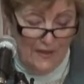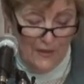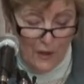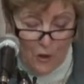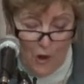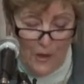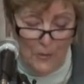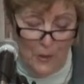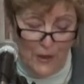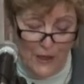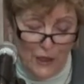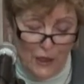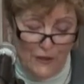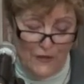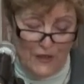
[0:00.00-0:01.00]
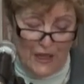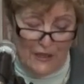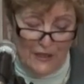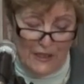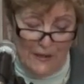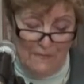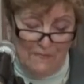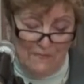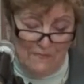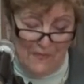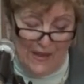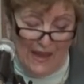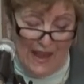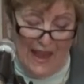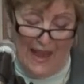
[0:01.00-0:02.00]
The Corporation of Delta
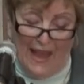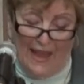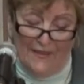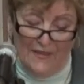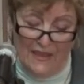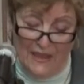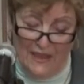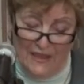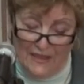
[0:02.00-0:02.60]
and the